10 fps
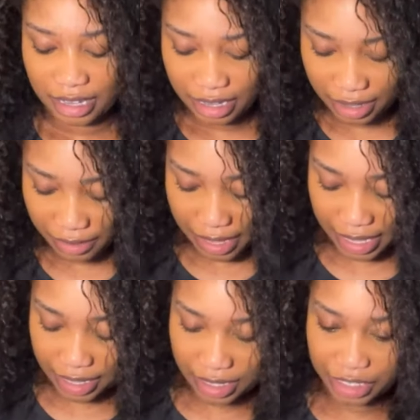All
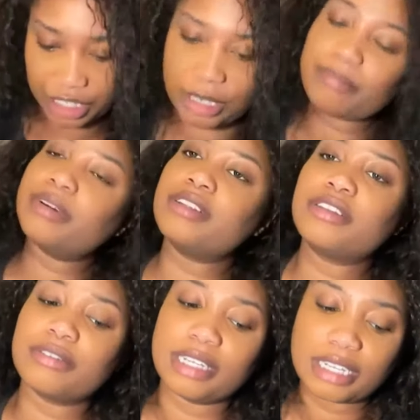right, let's jump
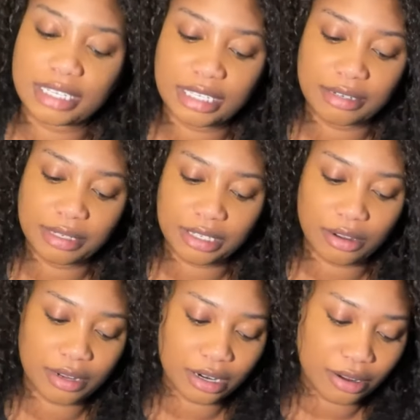into it. Let's see what's
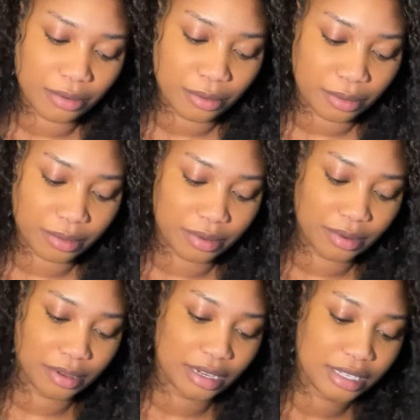going
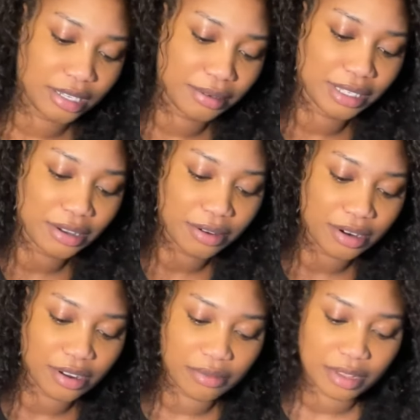
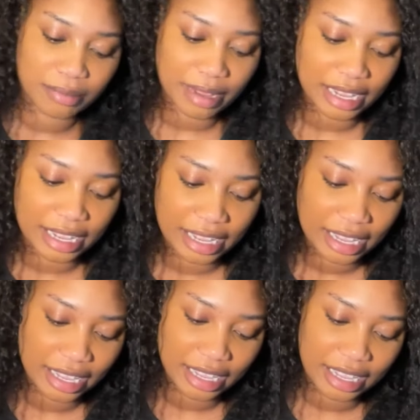on with my
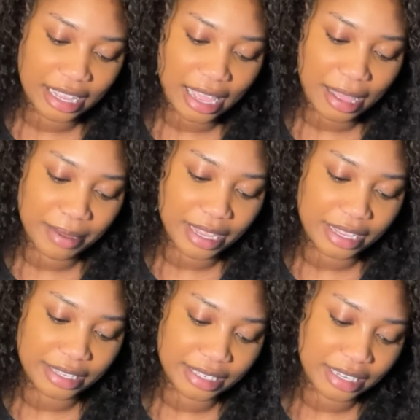
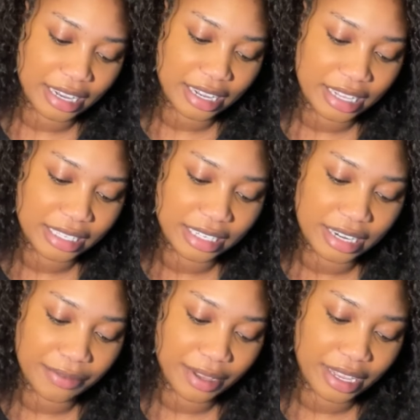Cappies. Anything
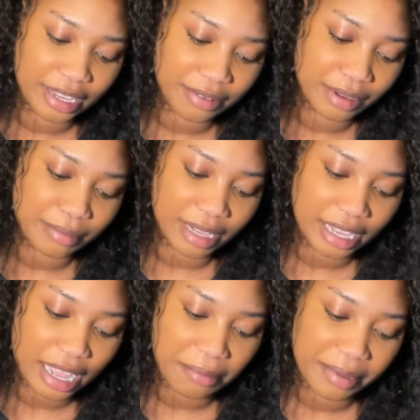significant with my
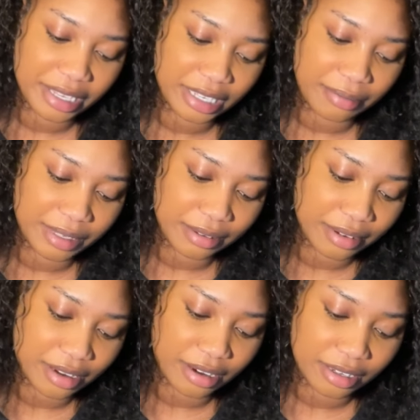Cappies? Give me some
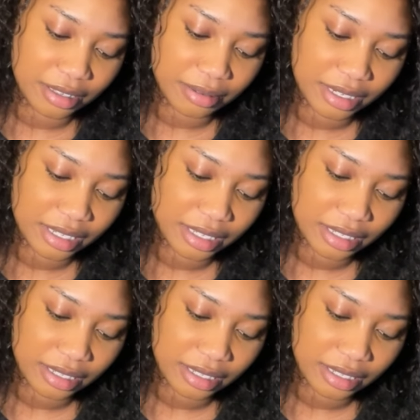cards, please.